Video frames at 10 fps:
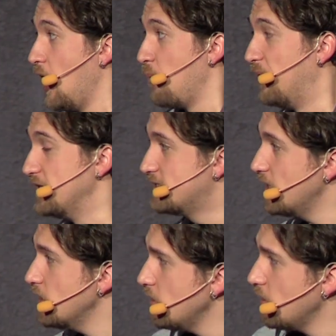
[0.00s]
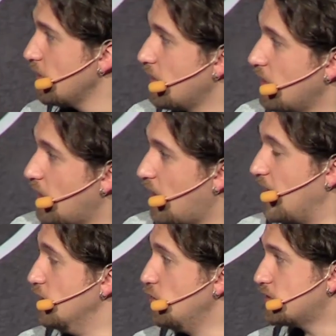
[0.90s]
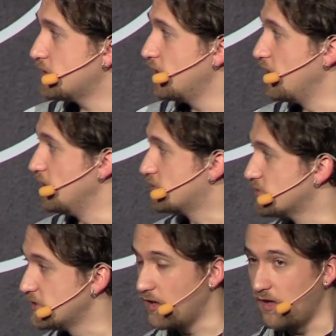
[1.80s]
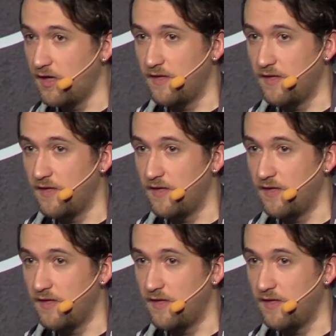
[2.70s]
But then I looked into the